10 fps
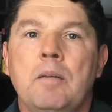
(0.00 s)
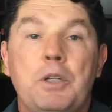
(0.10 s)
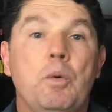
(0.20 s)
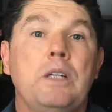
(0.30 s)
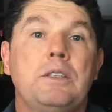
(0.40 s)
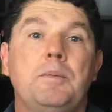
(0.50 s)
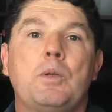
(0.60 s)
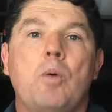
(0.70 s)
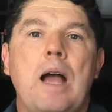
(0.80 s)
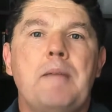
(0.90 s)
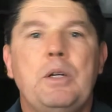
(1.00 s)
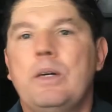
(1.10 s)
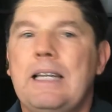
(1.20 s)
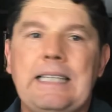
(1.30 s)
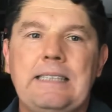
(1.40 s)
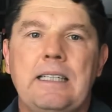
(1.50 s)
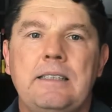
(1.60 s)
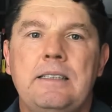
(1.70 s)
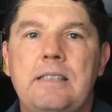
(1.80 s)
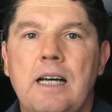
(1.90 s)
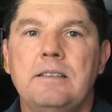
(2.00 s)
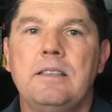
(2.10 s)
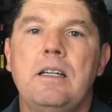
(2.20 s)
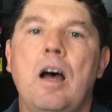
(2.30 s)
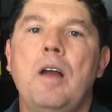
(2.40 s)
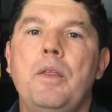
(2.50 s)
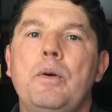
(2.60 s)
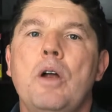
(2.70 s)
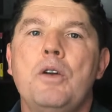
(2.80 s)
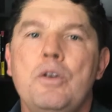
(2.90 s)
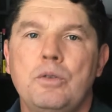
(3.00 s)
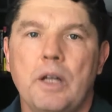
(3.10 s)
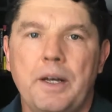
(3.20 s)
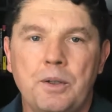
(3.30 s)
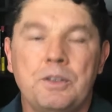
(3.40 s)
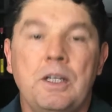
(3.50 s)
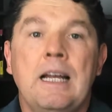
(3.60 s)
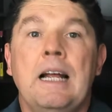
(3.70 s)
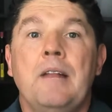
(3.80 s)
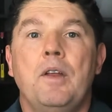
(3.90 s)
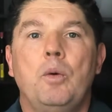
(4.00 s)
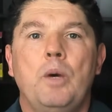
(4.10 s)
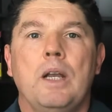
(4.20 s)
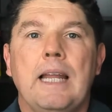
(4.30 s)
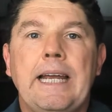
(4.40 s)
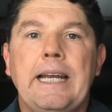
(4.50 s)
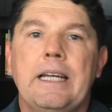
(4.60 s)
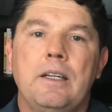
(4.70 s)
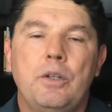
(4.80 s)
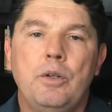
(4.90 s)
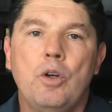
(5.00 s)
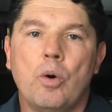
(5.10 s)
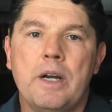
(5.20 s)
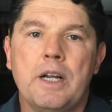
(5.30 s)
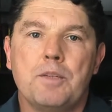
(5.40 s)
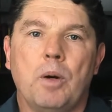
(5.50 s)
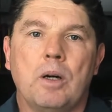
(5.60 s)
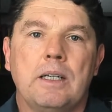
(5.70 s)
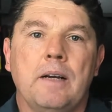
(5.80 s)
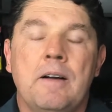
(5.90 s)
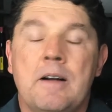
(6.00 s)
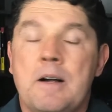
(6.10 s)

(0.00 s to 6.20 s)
But you want to subscribe to at least a dozen other newsletters that are related to your niche market.